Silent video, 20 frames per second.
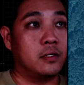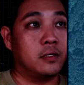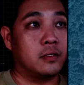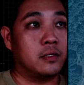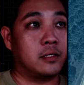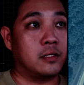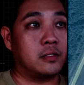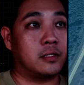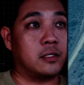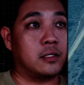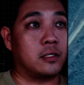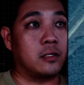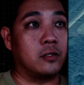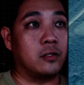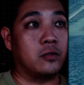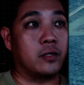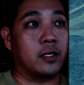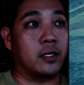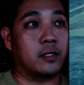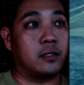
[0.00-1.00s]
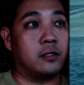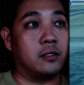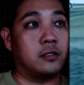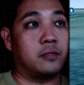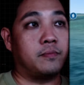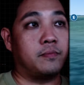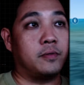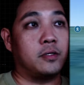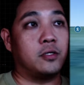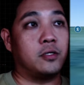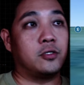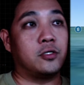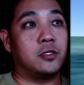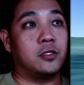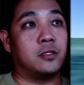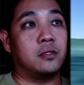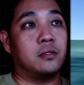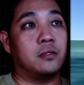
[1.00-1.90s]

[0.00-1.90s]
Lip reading: Let's take a look at this position.